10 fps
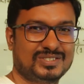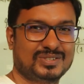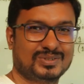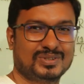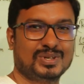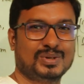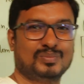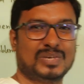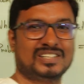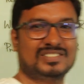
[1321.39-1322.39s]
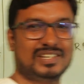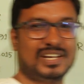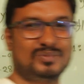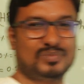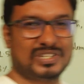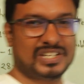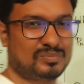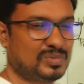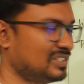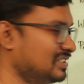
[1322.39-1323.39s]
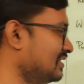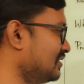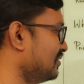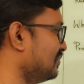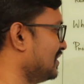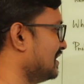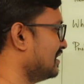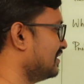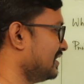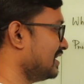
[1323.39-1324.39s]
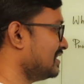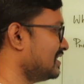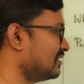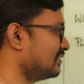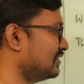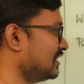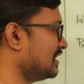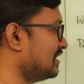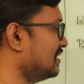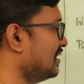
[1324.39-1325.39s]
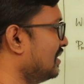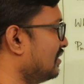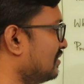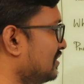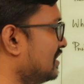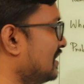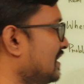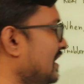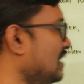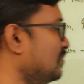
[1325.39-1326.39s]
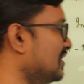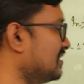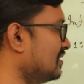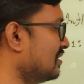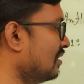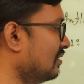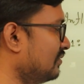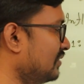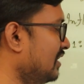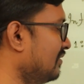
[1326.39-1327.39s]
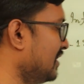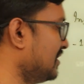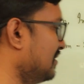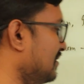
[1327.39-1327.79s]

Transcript: So minus 8.8% should be the real rate of return, considering 8% of inflation